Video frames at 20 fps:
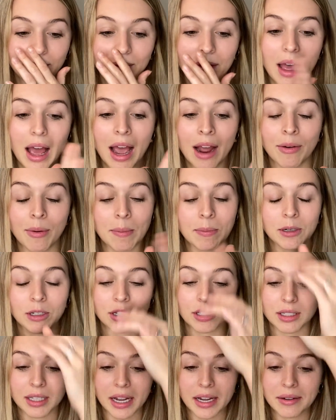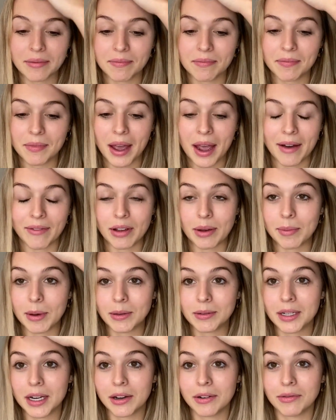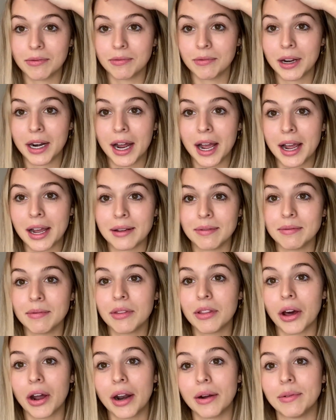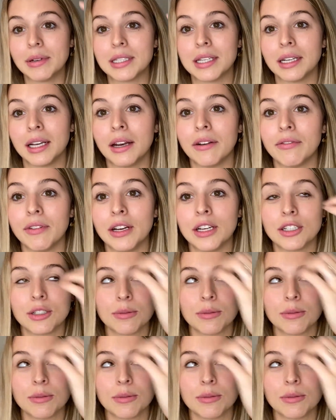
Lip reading: I remember just like having a meltdown when I thought I wasn't going to finish